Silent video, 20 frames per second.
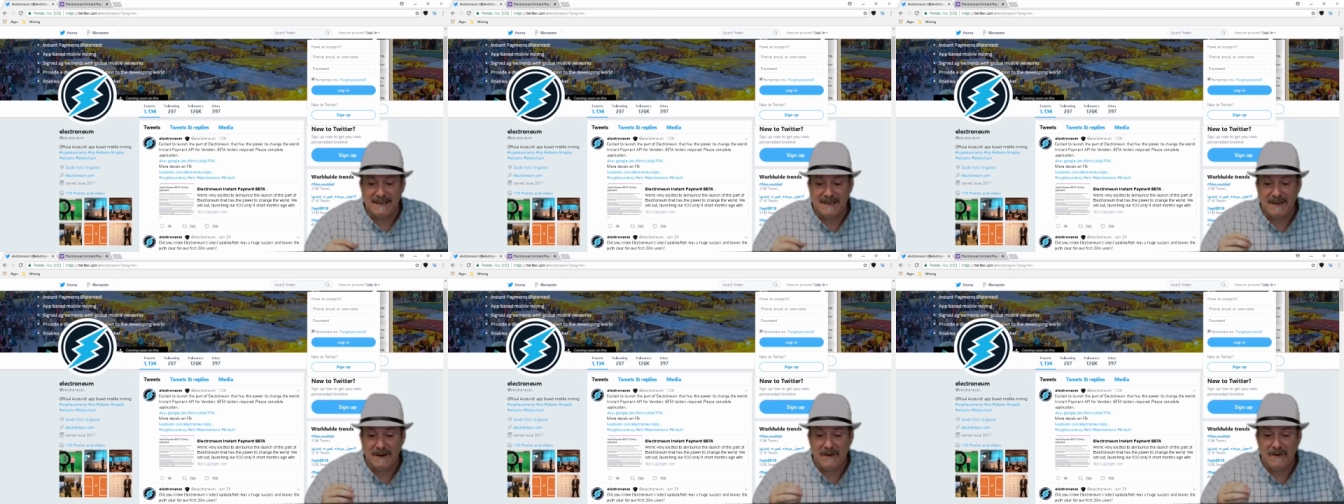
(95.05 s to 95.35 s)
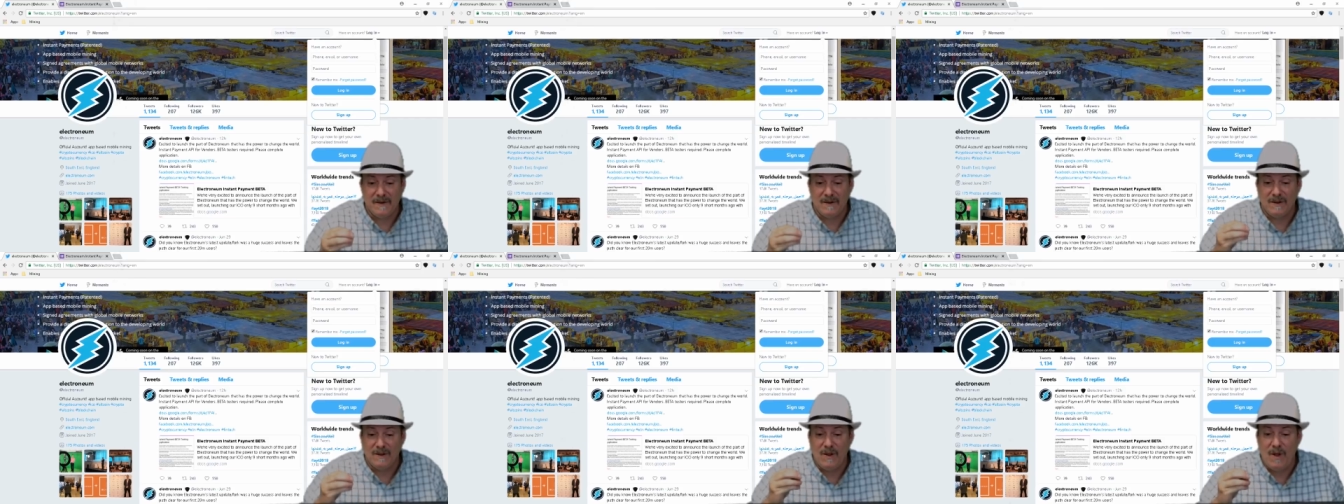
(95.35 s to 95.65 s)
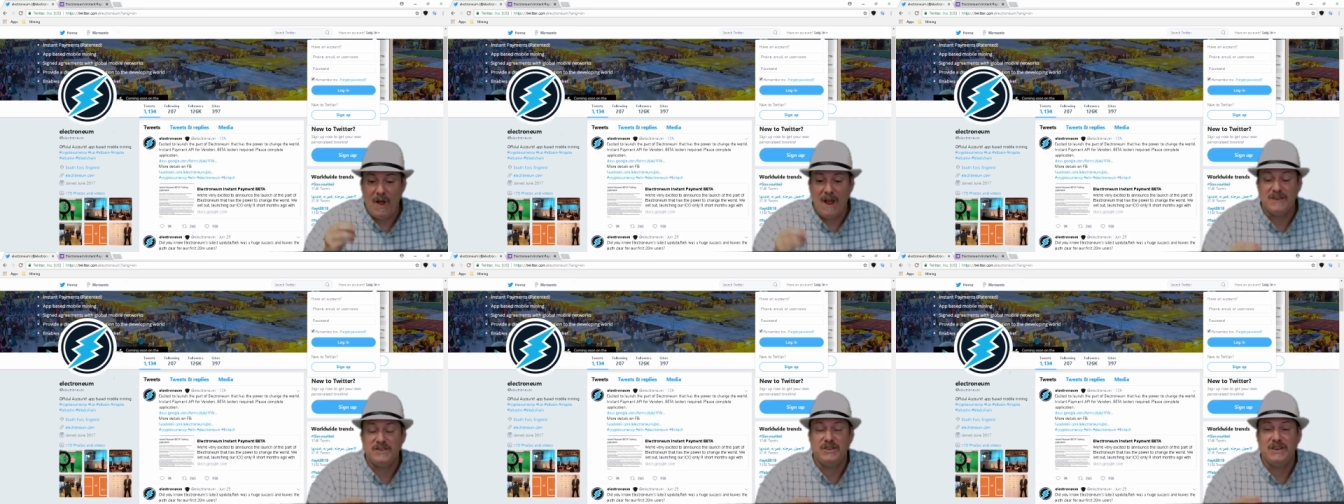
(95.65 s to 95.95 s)
they're
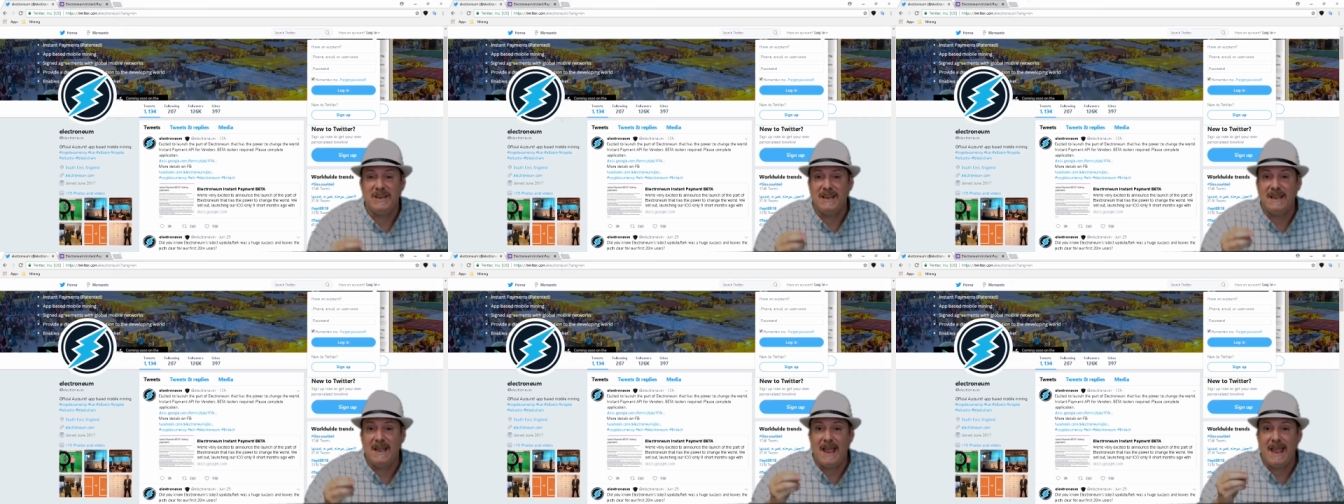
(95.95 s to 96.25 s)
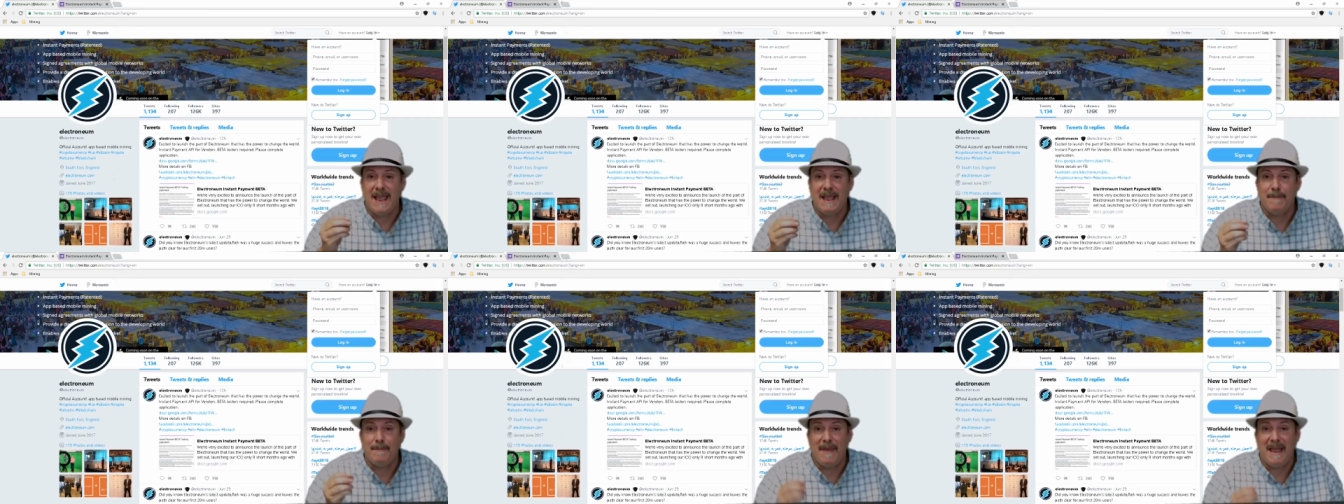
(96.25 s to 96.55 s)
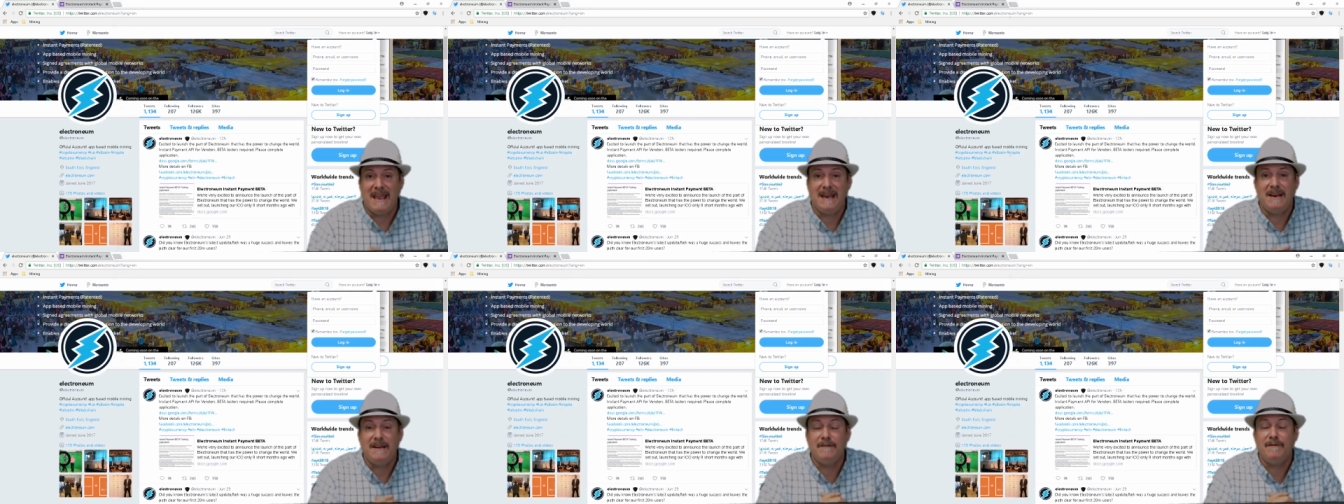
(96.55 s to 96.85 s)
launching a
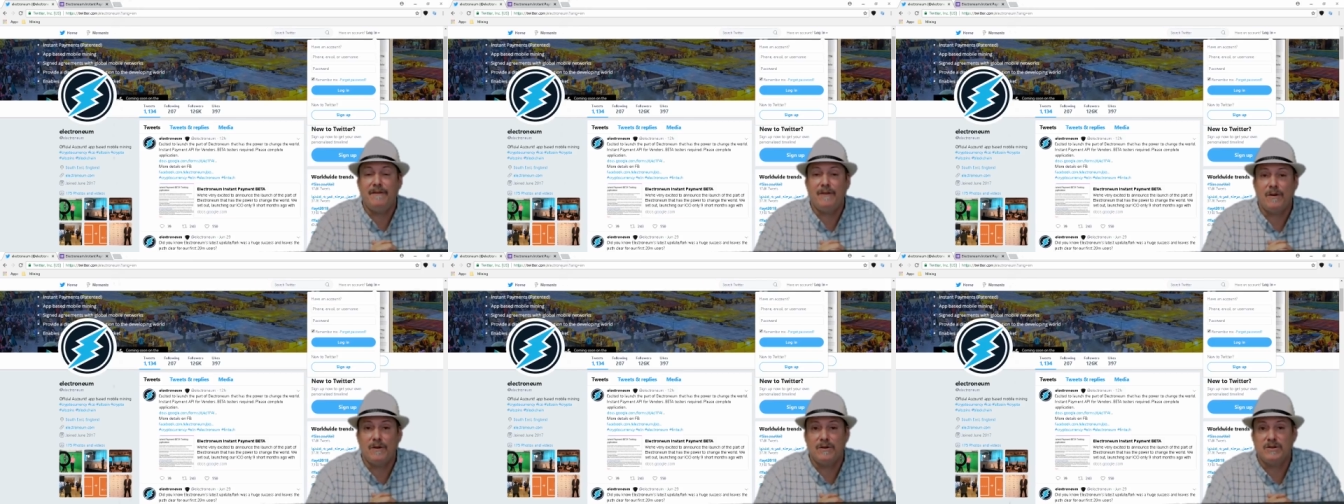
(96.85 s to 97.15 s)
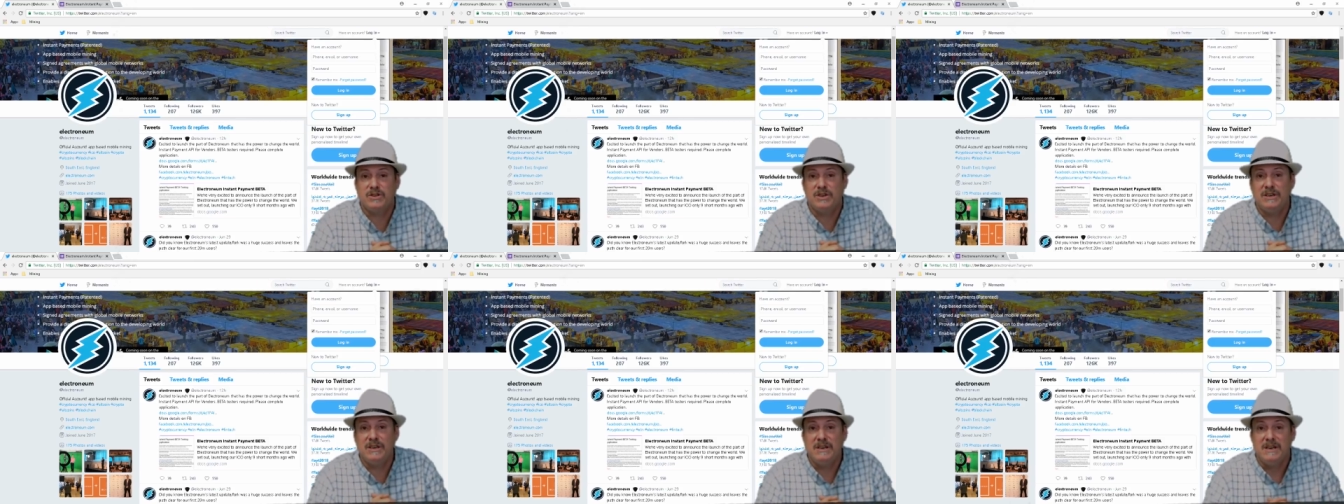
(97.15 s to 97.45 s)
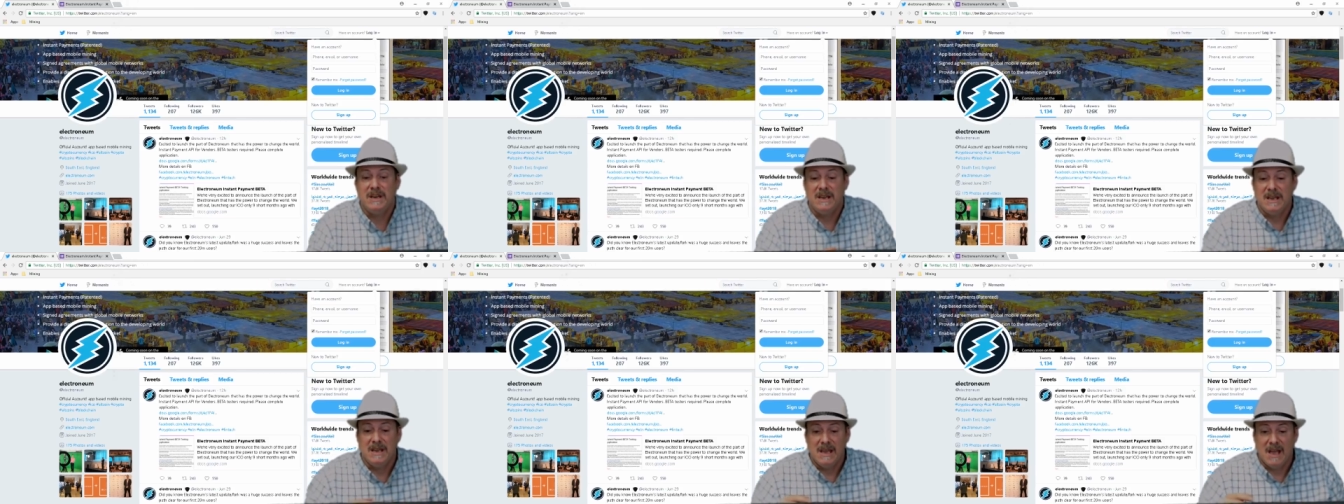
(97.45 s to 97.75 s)
beta version